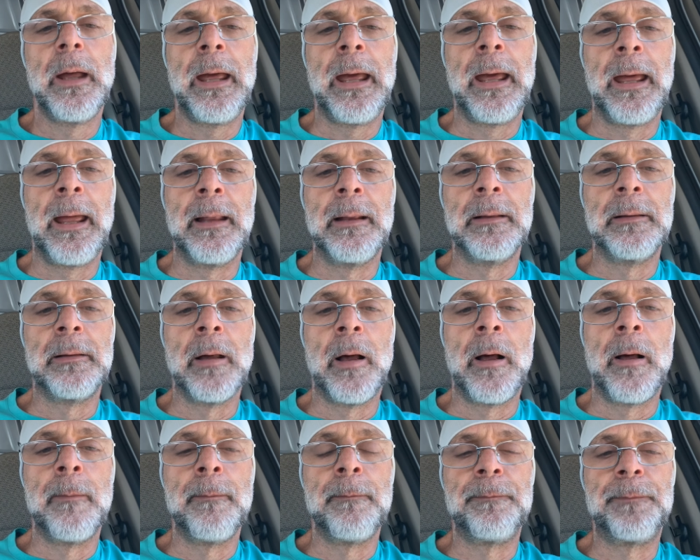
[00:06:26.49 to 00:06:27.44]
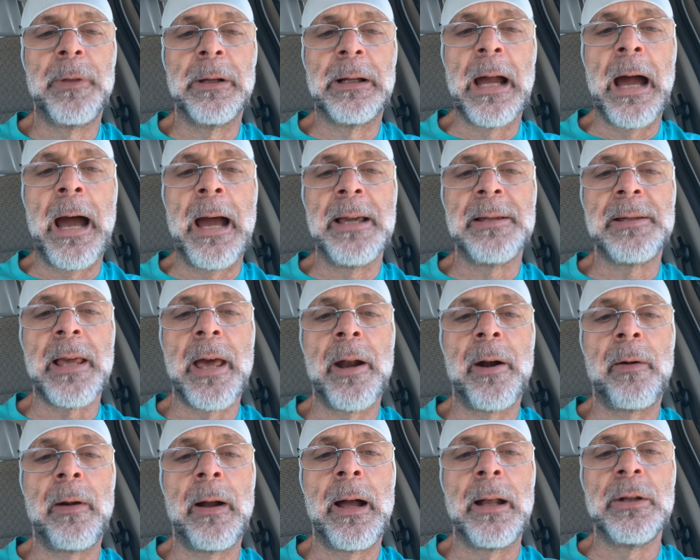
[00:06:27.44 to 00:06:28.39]
And the guys
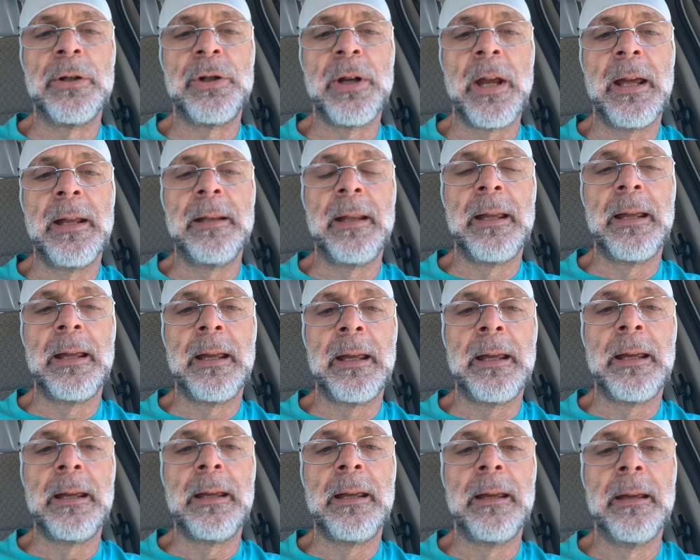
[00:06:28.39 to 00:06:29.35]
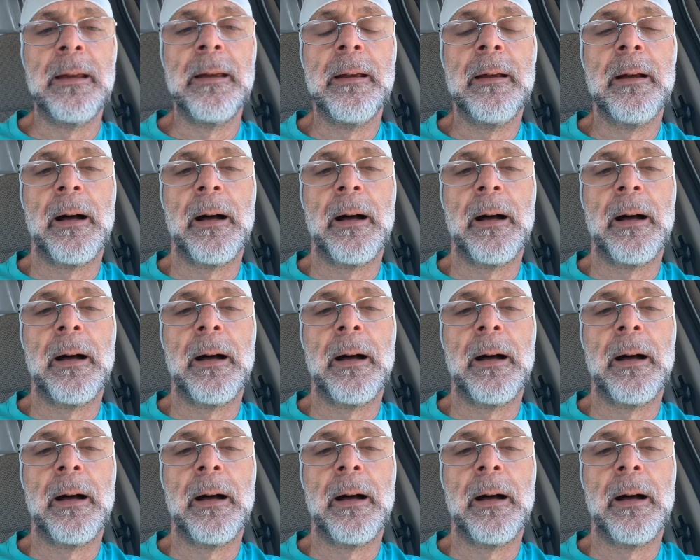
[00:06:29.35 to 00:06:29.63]
that are on JDE,